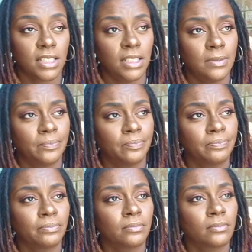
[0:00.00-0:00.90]
See,
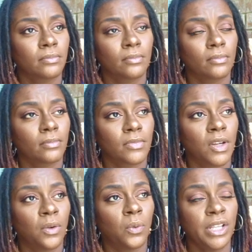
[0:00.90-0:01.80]

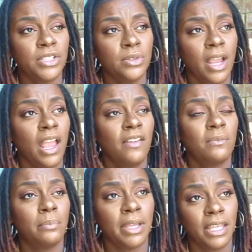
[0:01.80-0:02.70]
when you
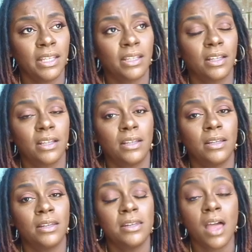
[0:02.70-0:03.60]
have been
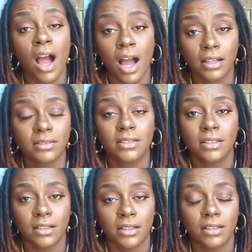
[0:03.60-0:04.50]
knocked
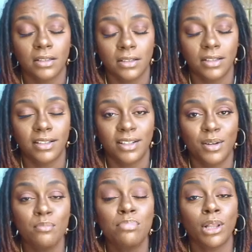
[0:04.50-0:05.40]

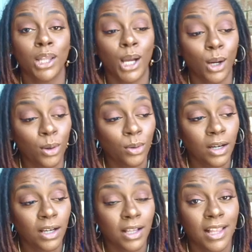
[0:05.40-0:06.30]
below
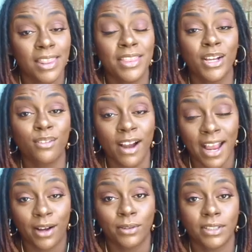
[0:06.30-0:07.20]
the
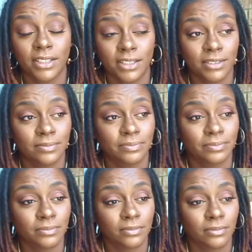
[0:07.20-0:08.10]
ground,
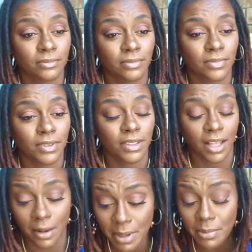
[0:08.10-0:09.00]

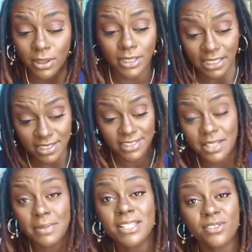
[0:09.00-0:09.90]
and I mean below like the
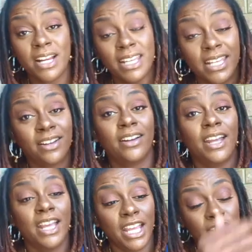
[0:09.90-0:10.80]
cement's right here,
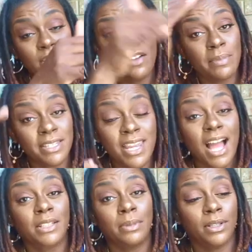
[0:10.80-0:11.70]
and you have been
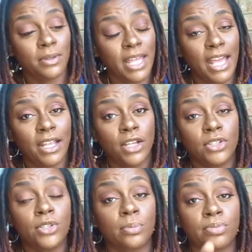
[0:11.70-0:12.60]
knocked below that,
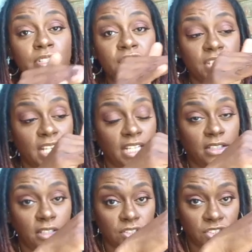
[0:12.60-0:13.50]
you appreciate
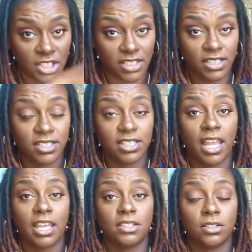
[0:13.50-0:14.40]
just to
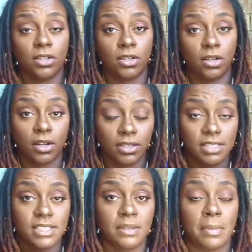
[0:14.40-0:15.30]
stand on
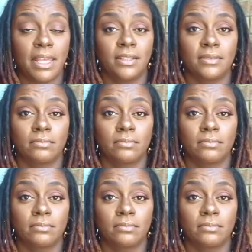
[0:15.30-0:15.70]
the cement,